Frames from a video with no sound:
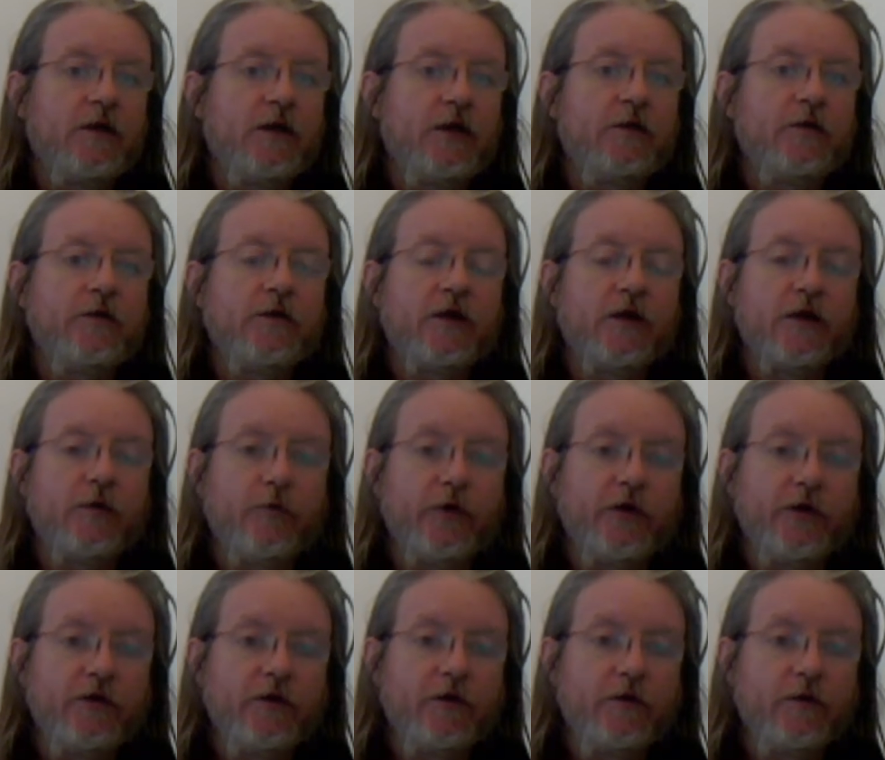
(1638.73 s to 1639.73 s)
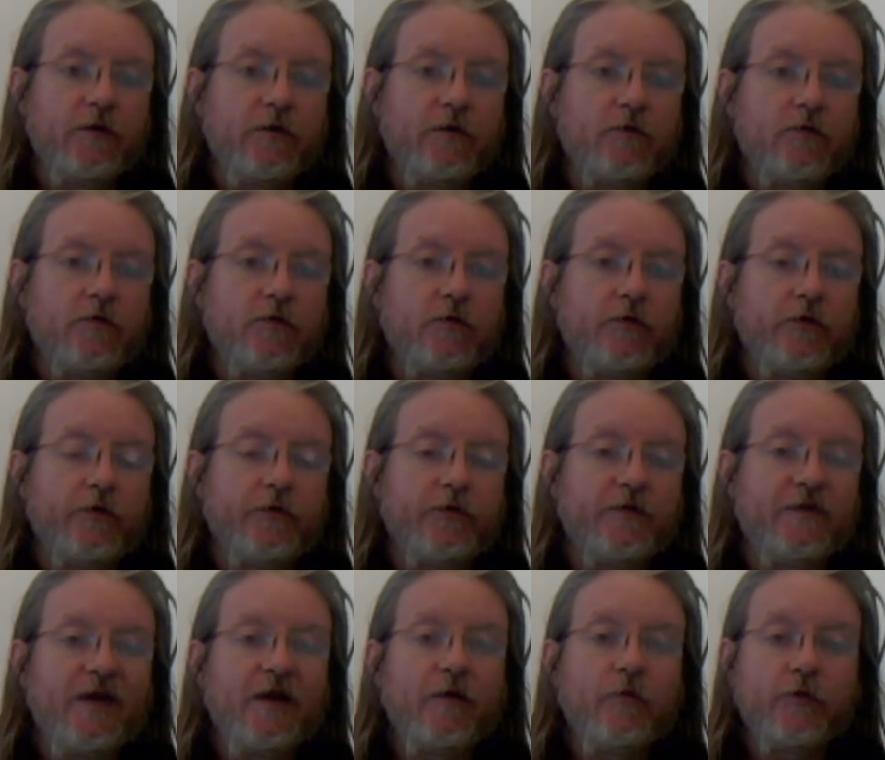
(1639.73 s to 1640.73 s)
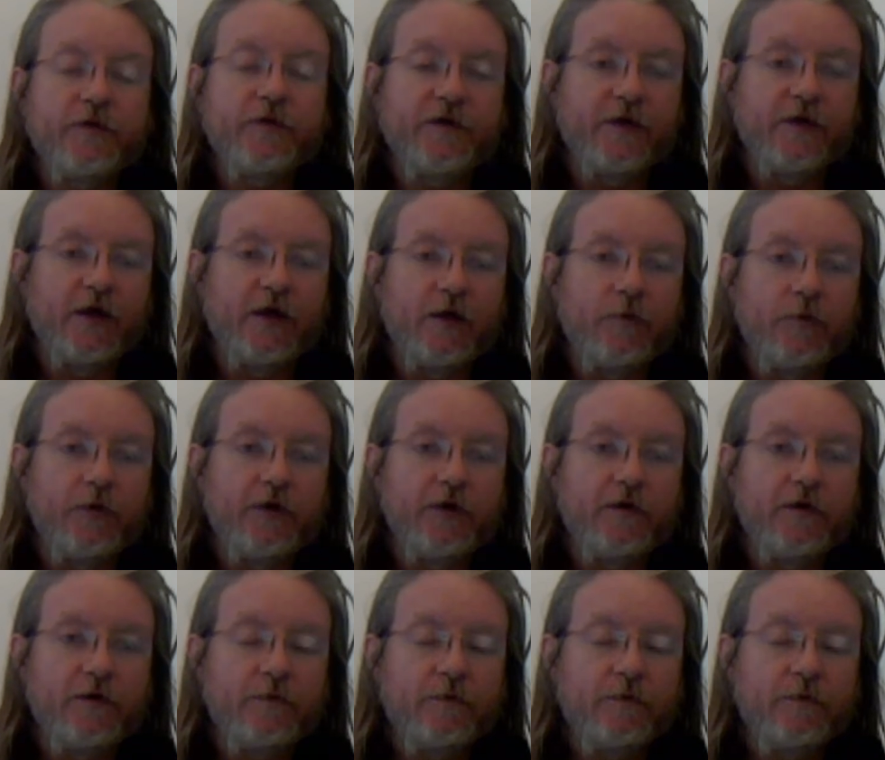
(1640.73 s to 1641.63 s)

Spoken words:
in an airway or towards an airway,